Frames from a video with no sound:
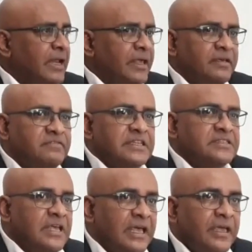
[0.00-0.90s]
believes
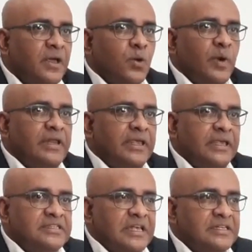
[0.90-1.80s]
this guy when
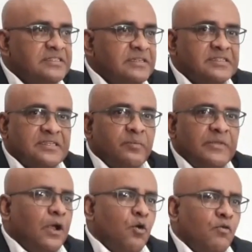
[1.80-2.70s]
he says the
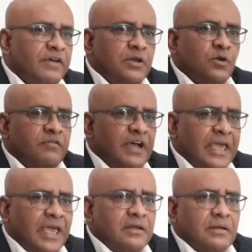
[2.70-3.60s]
same thing over and over
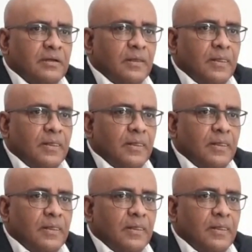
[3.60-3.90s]
again.